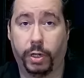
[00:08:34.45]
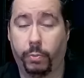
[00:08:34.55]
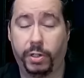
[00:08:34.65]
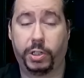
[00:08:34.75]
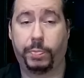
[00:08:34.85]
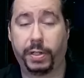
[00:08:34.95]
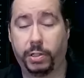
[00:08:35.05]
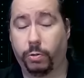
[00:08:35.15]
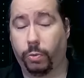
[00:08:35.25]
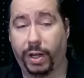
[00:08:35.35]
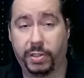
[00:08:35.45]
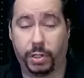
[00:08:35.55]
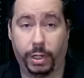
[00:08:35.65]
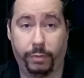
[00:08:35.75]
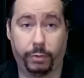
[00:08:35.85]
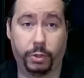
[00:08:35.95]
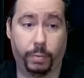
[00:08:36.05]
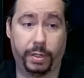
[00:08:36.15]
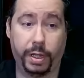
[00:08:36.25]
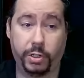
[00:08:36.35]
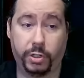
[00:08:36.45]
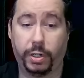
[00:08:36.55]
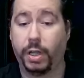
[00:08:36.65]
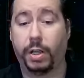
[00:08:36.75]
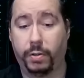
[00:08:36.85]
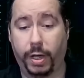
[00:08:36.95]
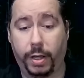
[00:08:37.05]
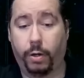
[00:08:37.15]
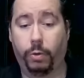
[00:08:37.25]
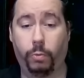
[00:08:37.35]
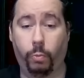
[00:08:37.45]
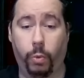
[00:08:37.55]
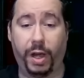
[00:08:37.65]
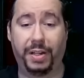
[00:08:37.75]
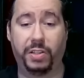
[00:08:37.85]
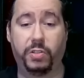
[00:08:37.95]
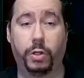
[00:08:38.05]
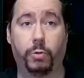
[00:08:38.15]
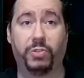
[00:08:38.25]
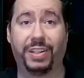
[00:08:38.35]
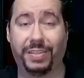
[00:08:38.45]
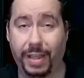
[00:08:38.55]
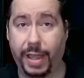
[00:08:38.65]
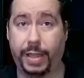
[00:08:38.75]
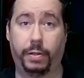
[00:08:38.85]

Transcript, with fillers: I wouldn't expect it to rise to the level of termination, not on what is known today.